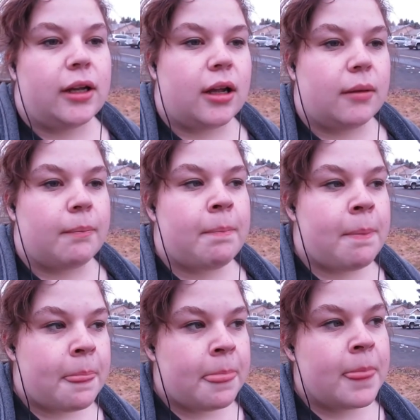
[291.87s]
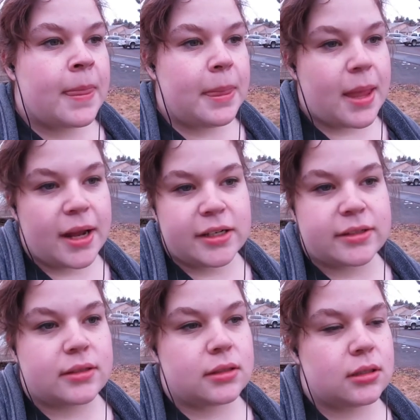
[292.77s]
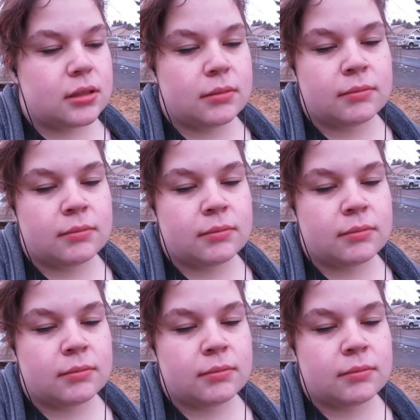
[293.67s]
um, I just,